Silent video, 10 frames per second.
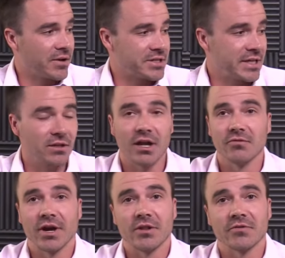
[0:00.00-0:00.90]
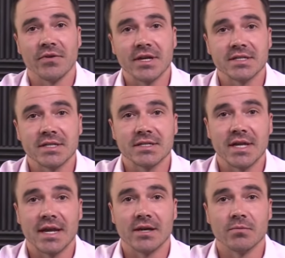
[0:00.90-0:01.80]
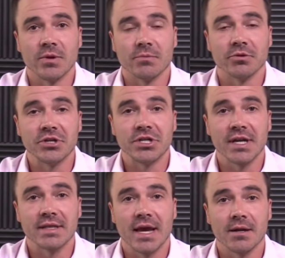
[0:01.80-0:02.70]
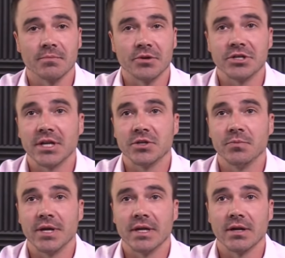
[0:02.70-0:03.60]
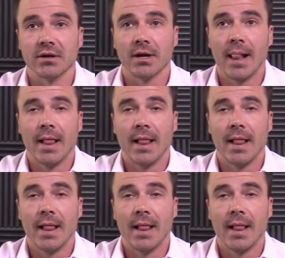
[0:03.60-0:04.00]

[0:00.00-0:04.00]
I see a lot of regular faces, and we appreciate that. Appreciate you being here.